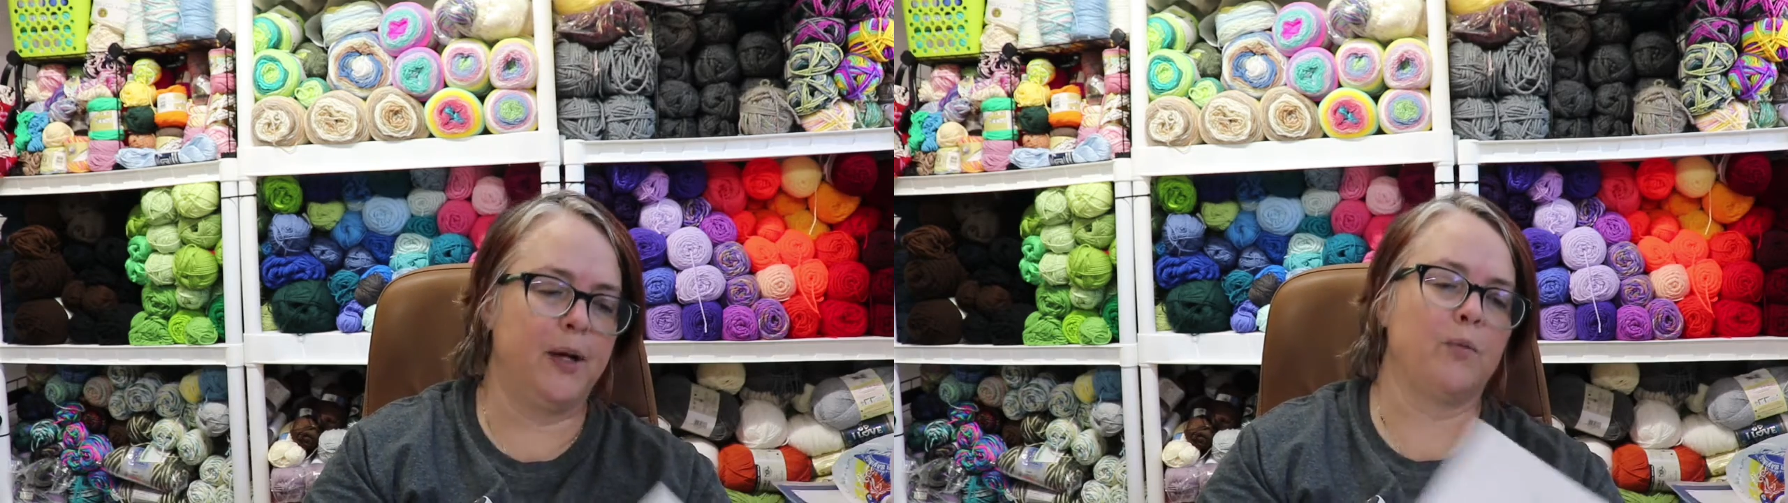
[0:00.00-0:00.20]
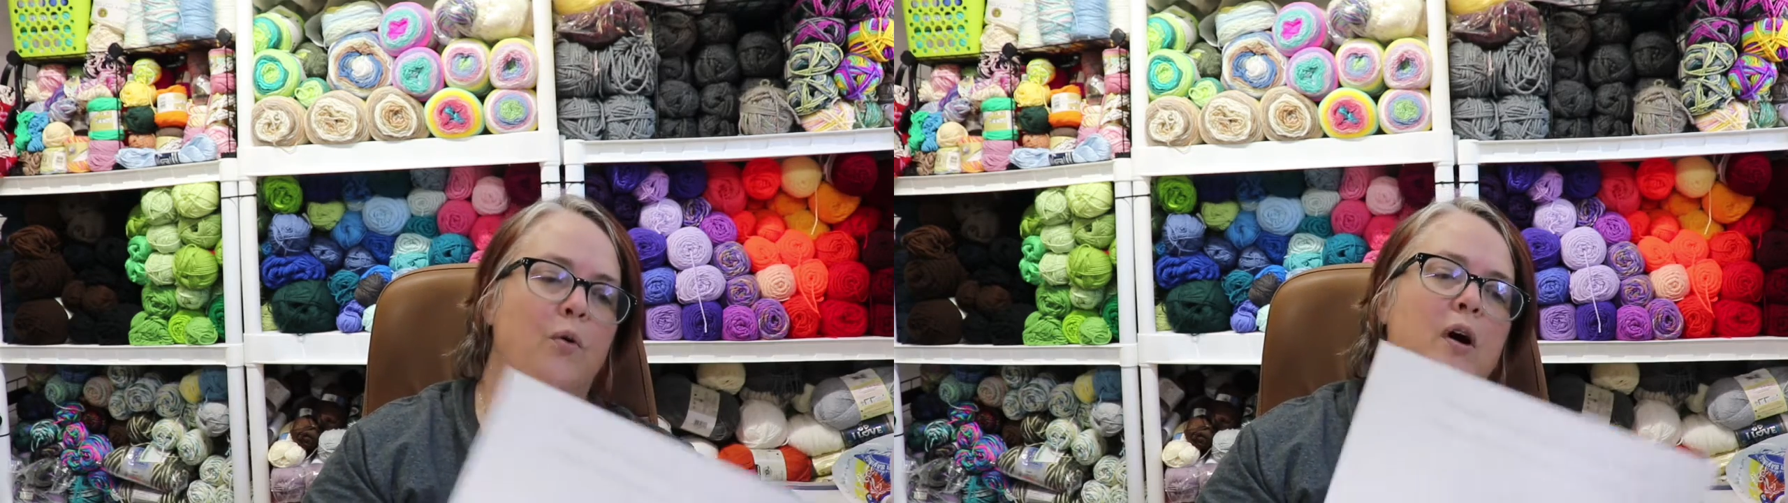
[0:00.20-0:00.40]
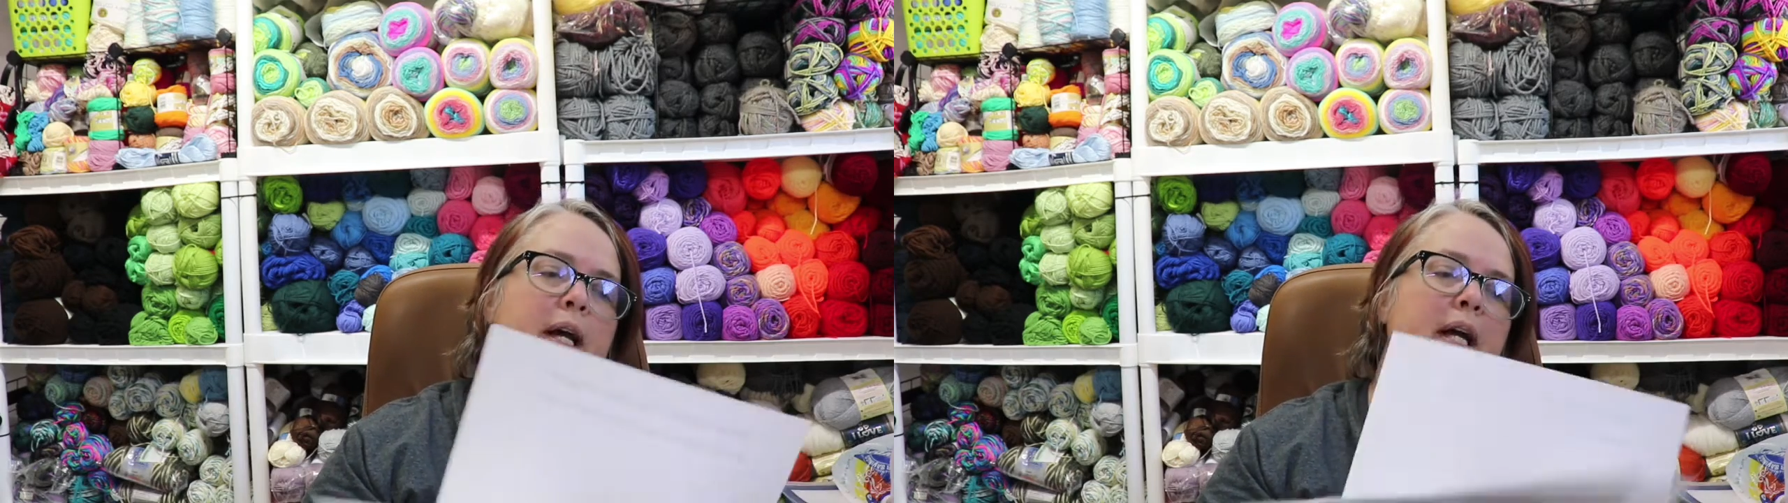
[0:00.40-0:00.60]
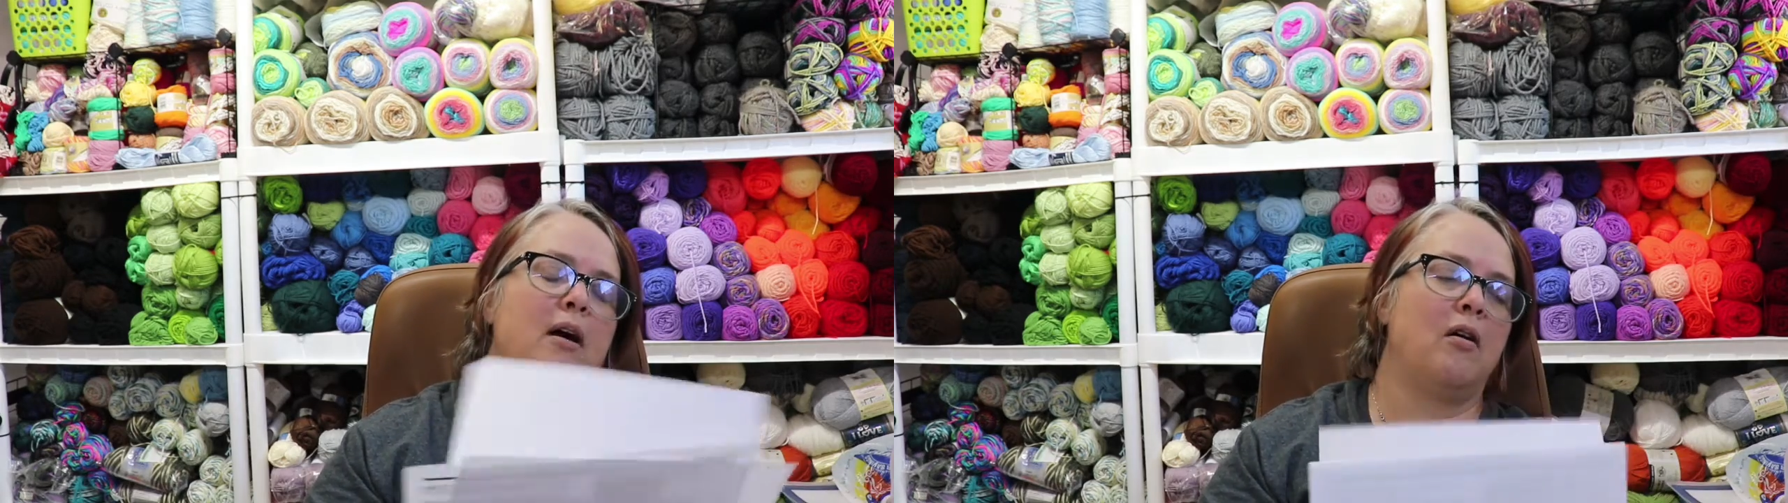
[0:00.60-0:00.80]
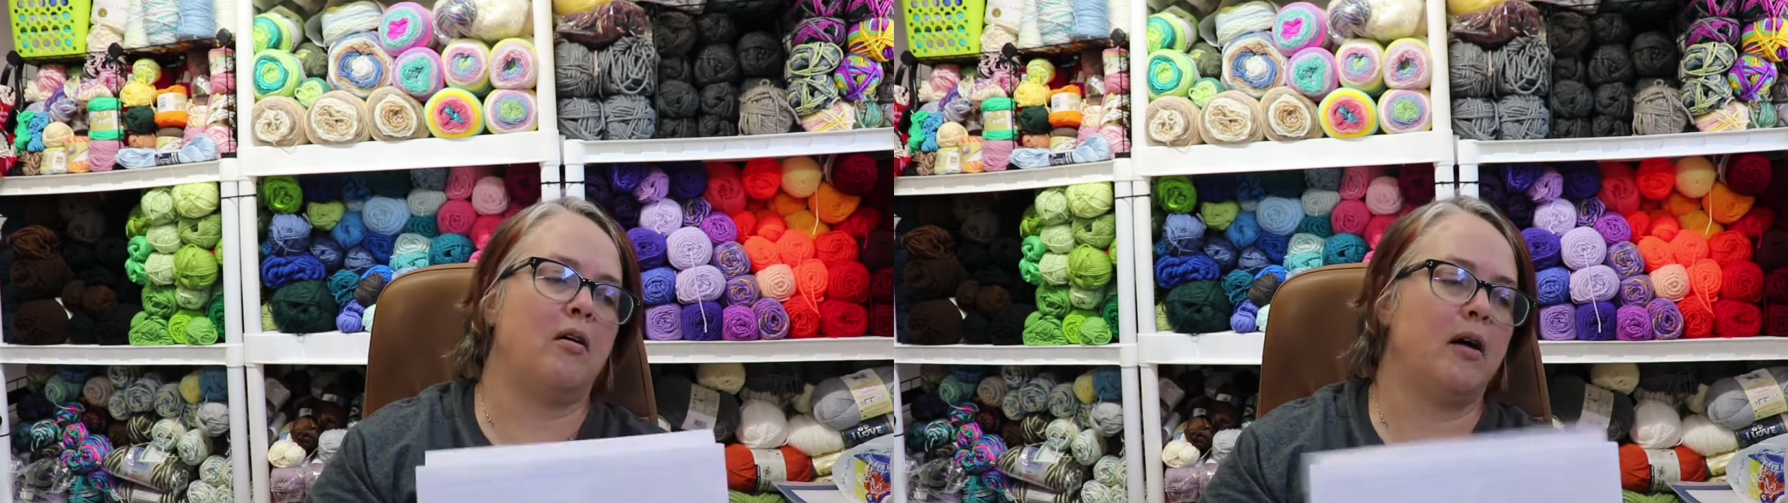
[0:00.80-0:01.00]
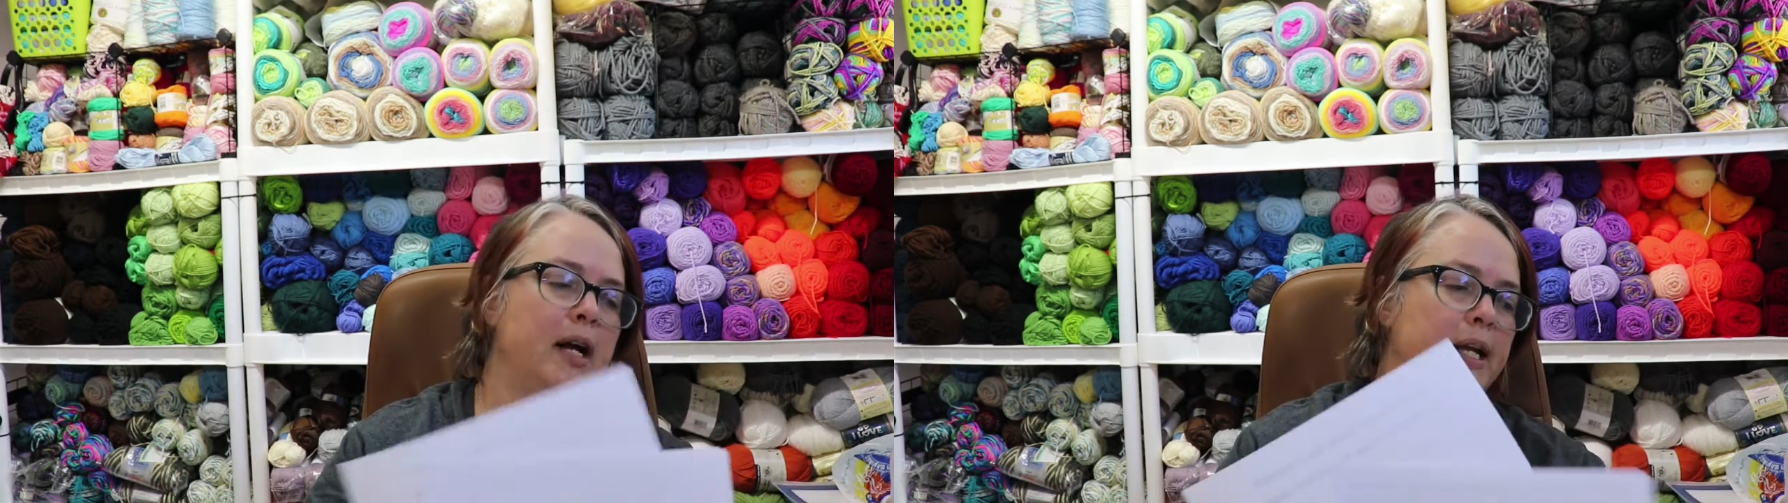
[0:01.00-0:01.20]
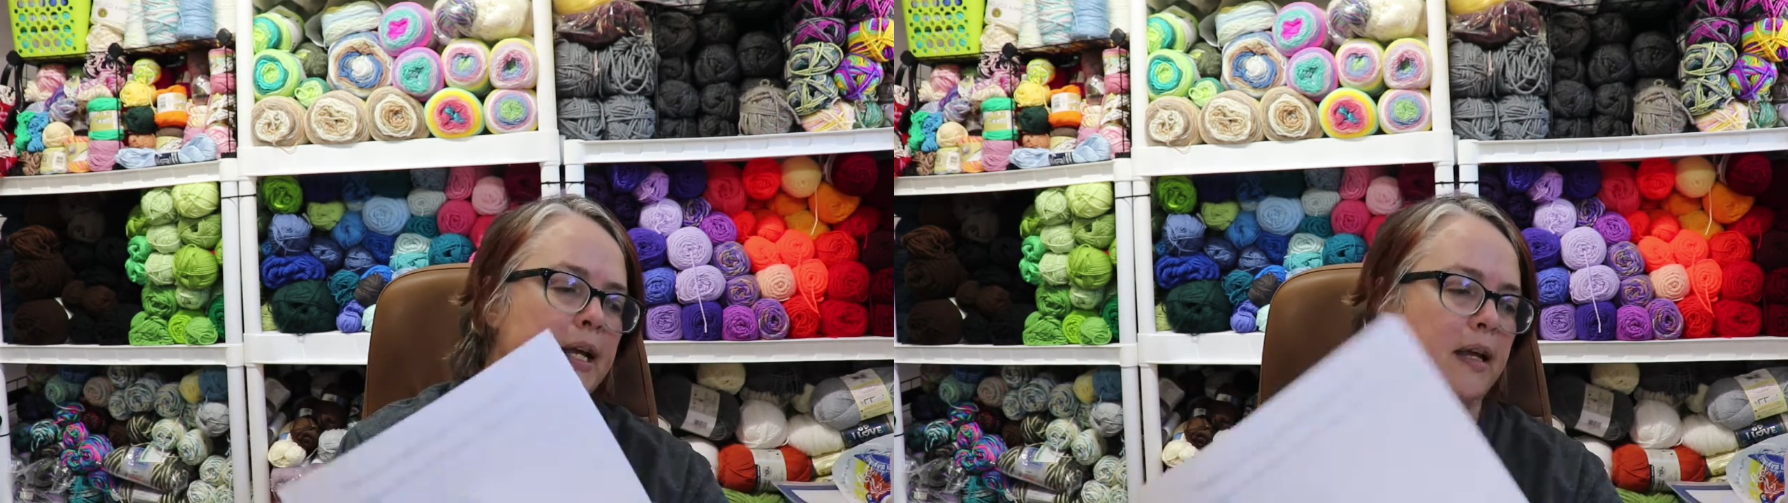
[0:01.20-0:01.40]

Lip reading: been working on